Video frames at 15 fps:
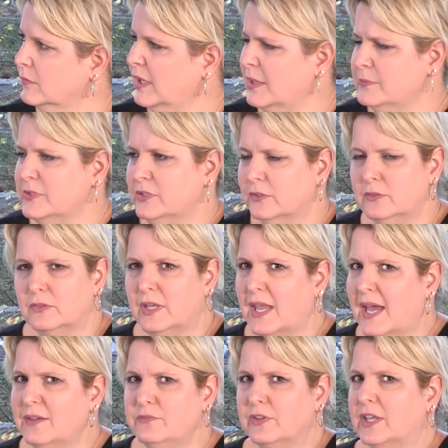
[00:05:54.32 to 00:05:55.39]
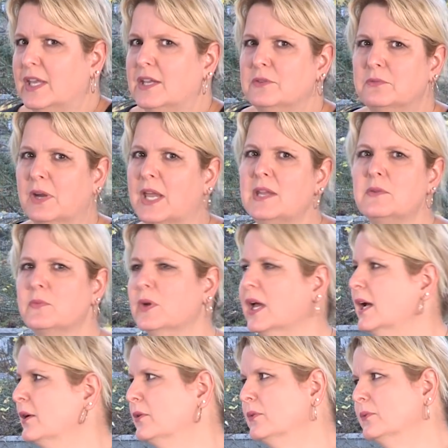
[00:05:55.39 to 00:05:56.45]
Absolutely. Advocate, right?
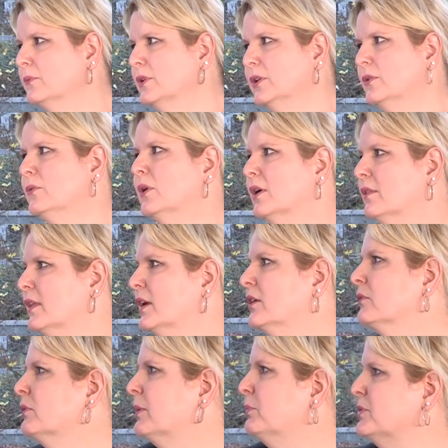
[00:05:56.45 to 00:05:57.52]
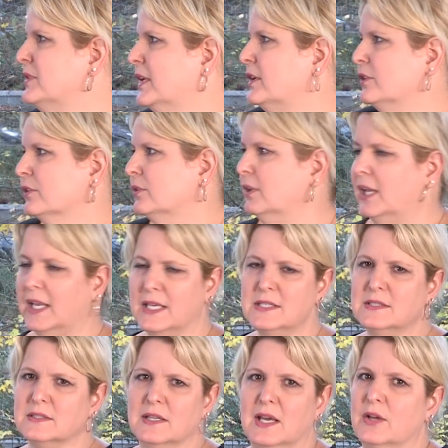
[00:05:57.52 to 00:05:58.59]
How you are there representing your
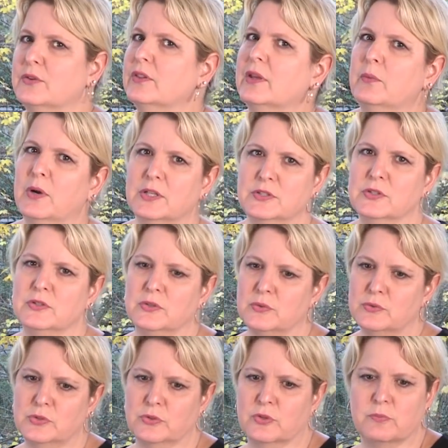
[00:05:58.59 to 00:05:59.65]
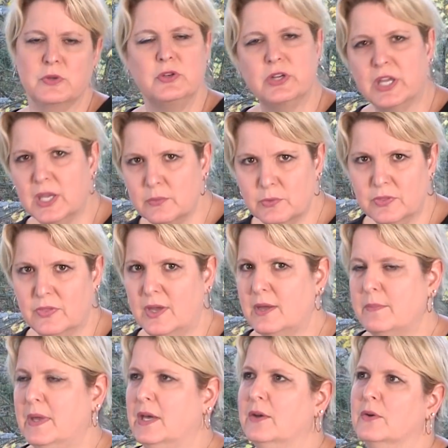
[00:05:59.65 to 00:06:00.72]
client, and how do they want you to communicate with
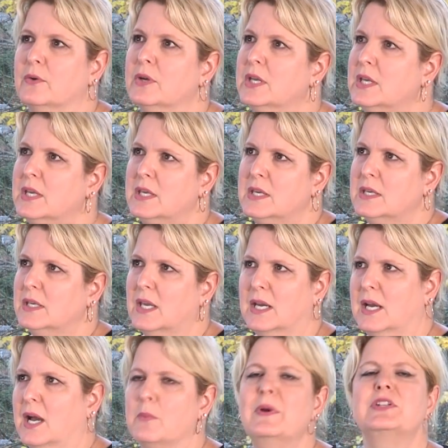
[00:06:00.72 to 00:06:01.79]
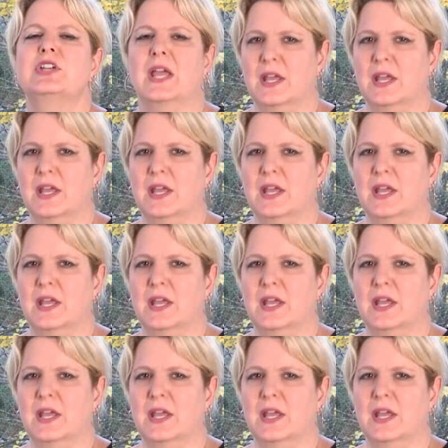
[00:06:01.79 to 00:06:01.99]
them? How much